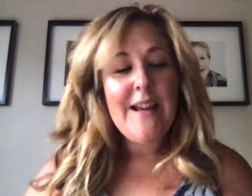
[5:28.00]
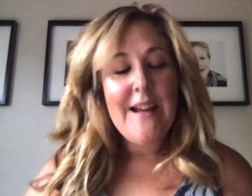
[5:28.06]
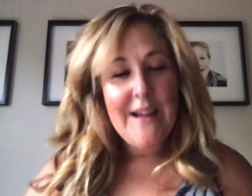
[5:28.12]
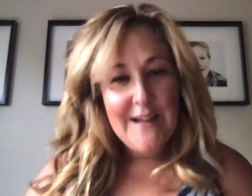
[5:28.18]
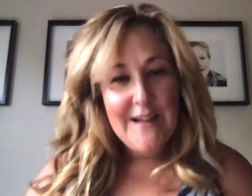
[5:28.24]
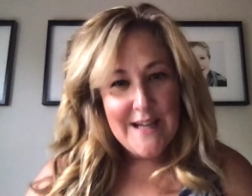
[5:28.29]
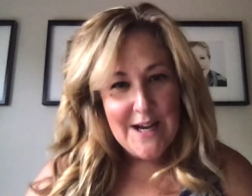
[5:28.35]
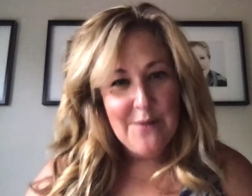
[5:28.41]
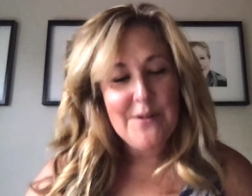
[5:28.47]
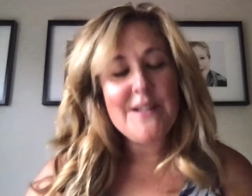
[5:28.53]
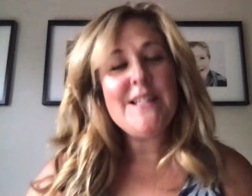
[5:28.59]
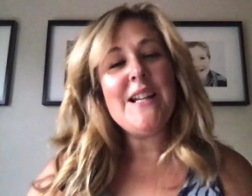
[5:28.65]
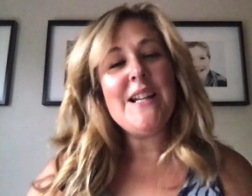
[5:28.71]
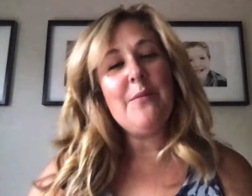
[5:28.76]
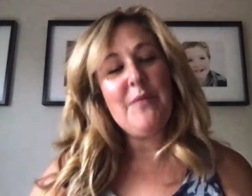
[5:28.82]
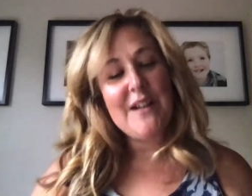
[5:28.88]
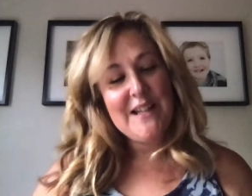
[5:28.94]
And now it is
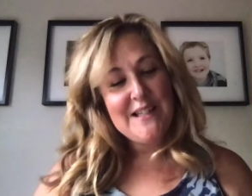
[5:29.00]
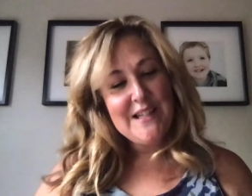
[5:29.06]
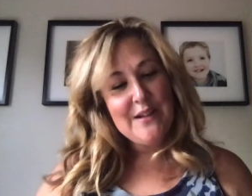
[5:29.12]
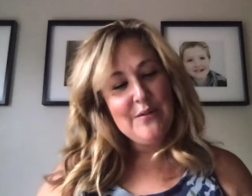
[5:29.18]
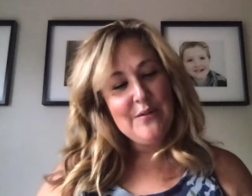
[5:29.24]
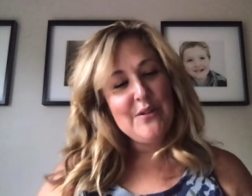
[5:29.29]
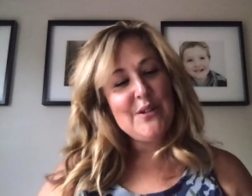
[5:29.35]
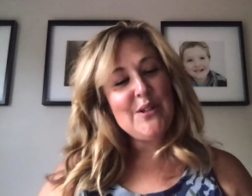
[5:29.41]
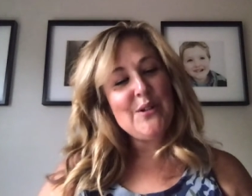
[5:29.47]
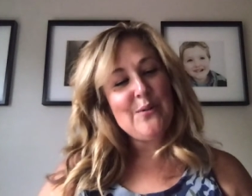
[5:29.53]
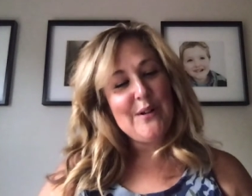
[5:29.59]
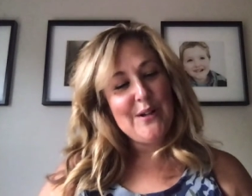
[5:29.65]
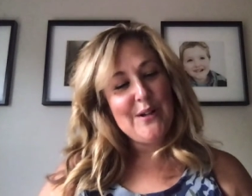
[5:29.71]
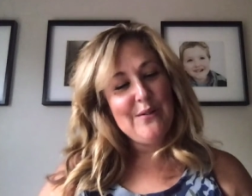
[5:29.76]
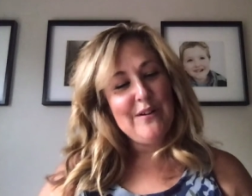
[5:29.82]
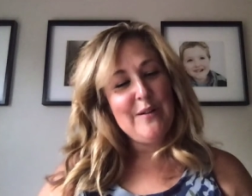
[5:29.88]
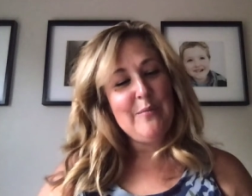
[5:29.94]
time we continue the story,
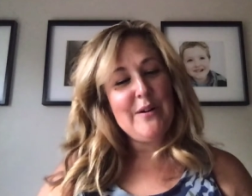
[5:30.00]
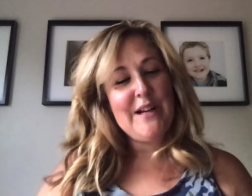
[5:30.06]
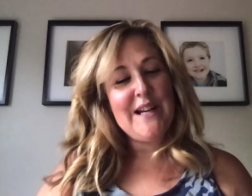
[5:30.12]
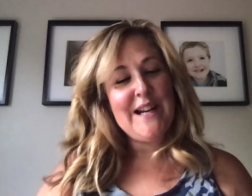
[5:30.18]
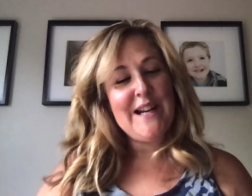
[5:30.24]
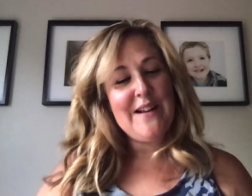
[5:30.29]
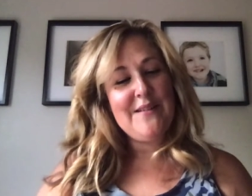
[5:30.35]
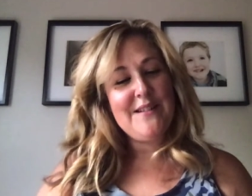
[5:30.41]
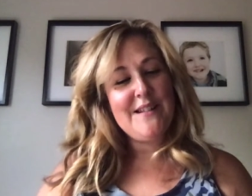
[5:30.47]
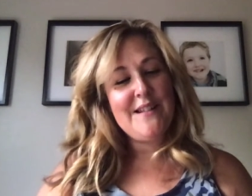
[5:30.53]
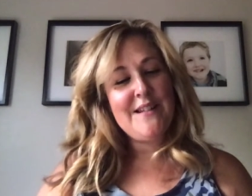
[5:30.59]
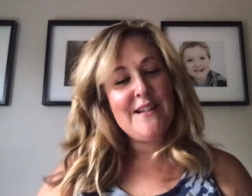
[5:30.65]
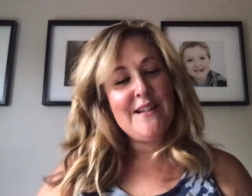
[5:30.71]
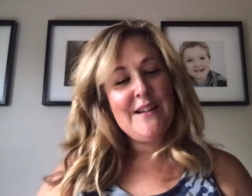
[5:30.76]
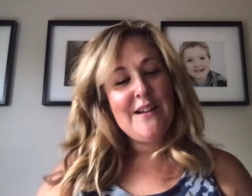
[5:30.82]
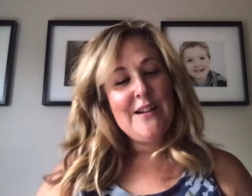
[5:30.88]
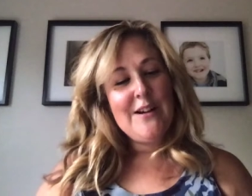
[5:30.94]
Bird announced.
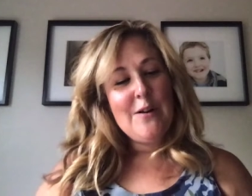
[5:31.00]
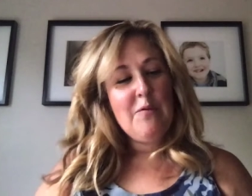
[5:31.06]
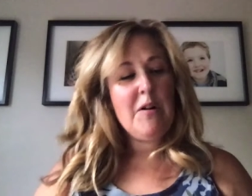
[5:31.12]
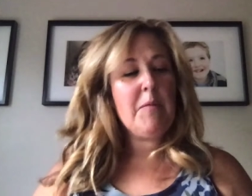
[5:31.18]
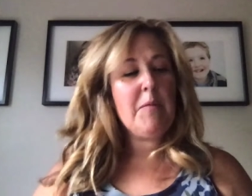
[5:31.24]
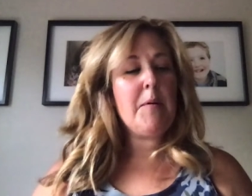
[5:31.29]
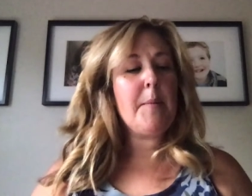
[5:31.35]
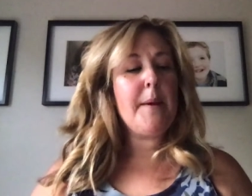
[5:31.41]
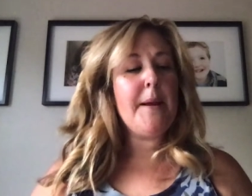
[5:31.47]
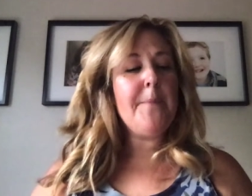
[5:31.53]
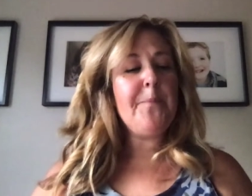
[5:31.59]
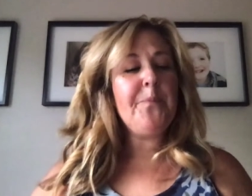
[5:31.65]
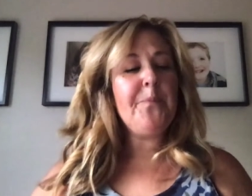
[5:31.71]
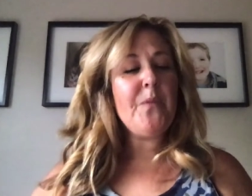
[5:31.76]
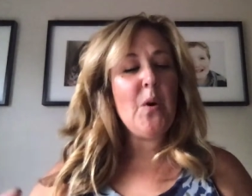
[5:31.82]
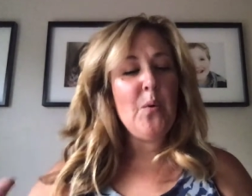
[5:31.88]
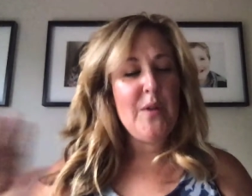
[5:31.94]
Where were we?
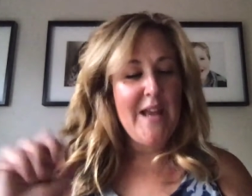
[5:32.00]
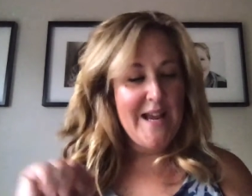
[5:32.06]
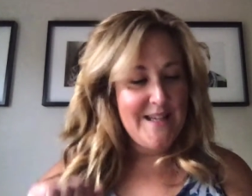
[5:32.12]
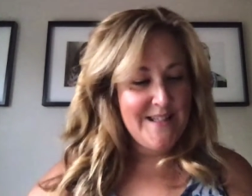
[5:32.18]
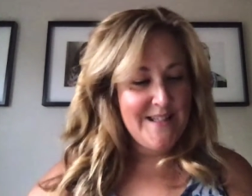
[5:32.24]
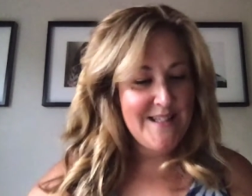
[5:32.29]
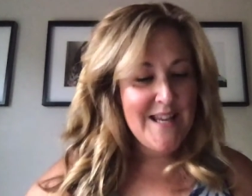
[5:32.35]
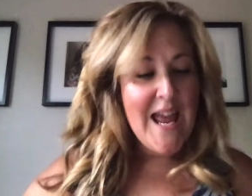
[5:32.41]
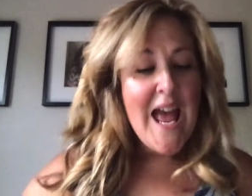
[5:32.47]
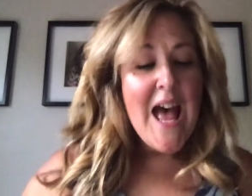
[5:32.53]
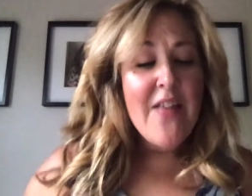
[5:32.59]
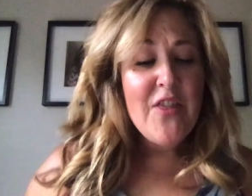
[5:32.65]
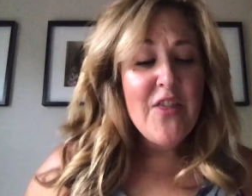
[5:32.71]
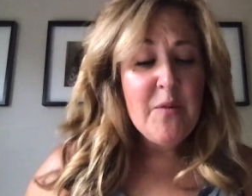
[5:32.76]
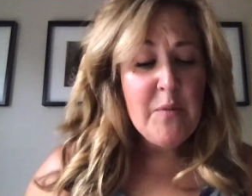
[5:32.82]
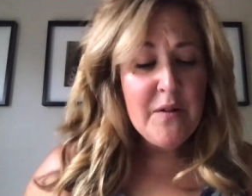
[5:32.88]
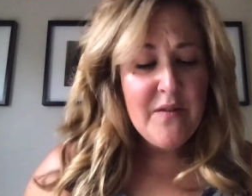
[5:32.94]
Oh, yes.
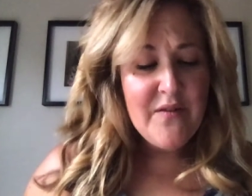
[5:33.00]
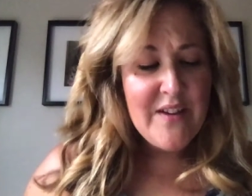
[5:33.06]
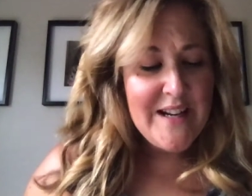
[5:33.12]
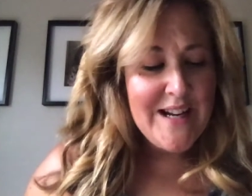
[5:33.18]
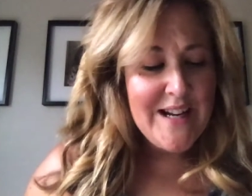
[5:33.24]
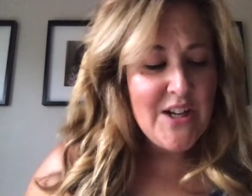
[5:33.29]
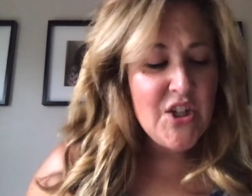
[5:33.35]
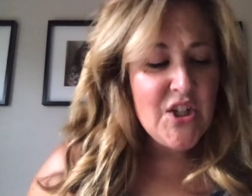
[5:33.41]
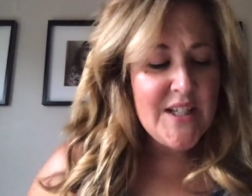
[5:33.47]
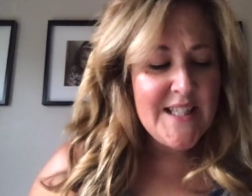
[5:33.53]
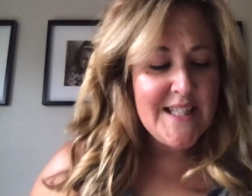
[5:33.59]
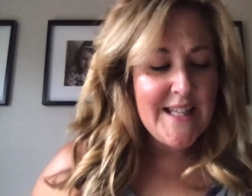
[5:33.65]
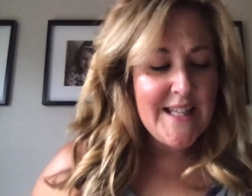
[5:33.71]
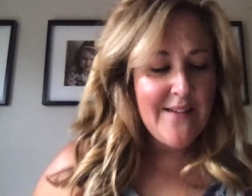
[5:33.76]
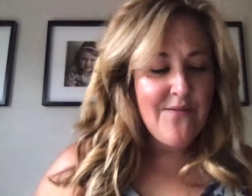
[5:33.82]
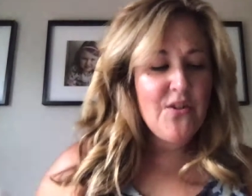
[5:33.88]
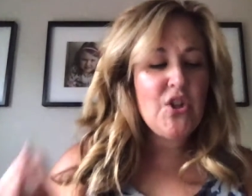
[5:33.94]
The moving man had just
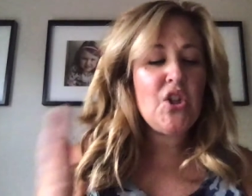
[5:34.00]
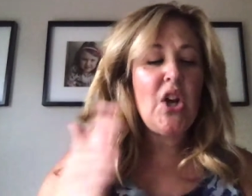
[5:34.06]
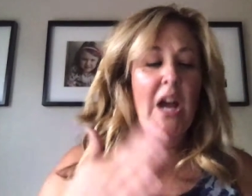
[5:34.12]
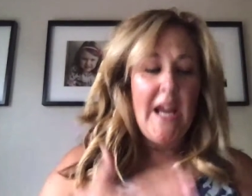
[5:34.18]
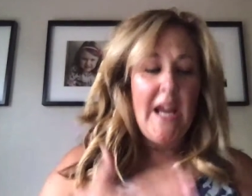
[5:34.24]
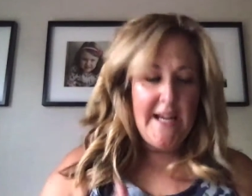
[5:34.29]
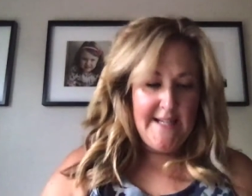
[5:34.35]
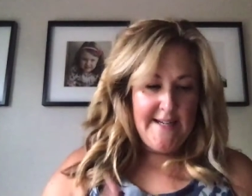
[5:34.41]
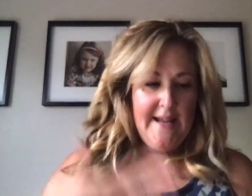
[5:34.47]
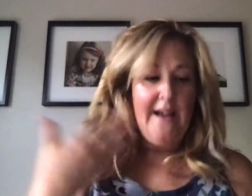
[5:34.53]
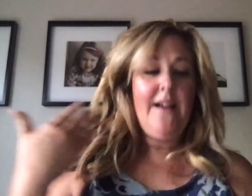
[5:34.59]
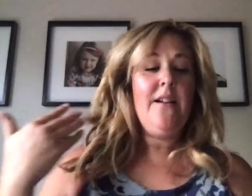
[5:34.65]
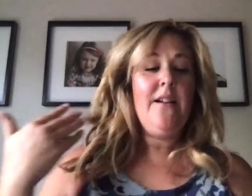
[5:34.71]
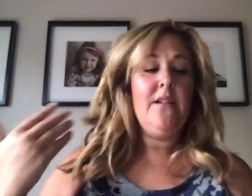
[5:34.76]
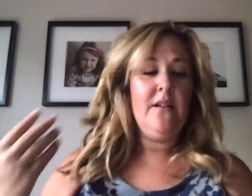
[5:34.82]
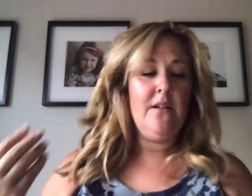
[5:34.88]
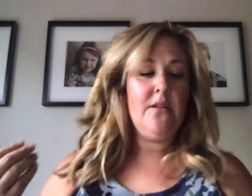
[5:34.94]
left China
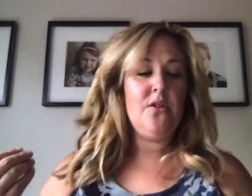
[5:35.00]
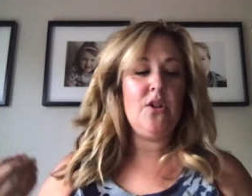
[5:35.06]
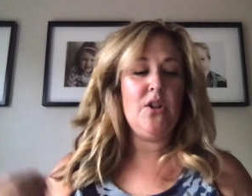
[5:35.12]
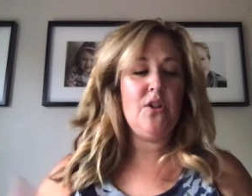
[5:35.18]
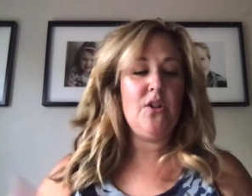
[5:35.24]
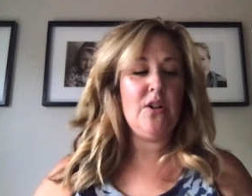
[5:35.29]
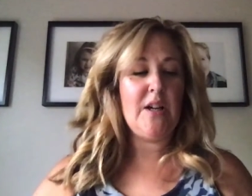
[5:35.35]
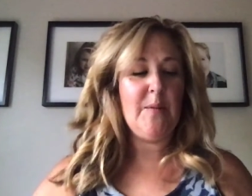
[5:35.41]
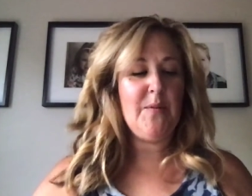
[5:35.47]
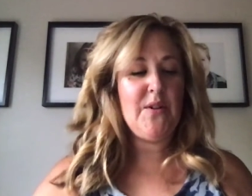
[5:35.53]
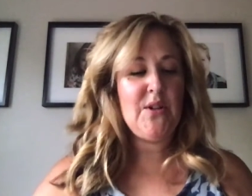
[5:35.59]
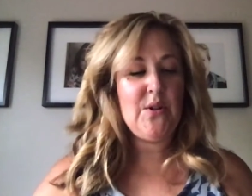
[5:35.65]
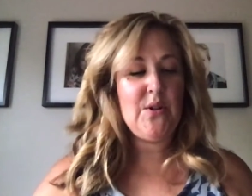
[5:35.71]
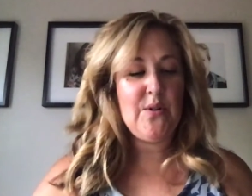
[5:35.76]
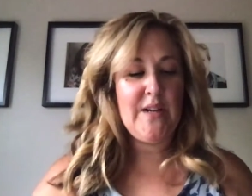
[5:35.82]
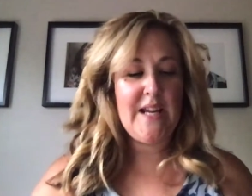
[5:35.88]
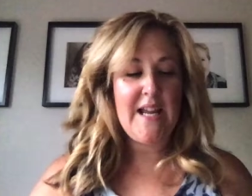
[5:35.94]
she took up the
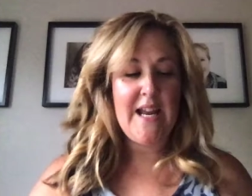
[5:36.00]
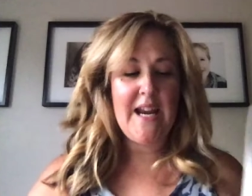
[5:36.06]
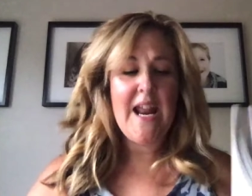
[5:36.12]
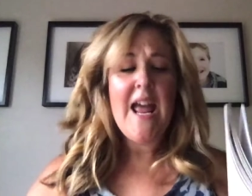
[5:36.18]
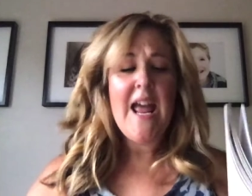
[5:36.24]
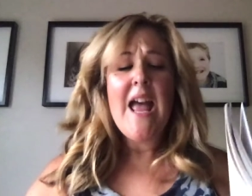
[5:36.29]
story again.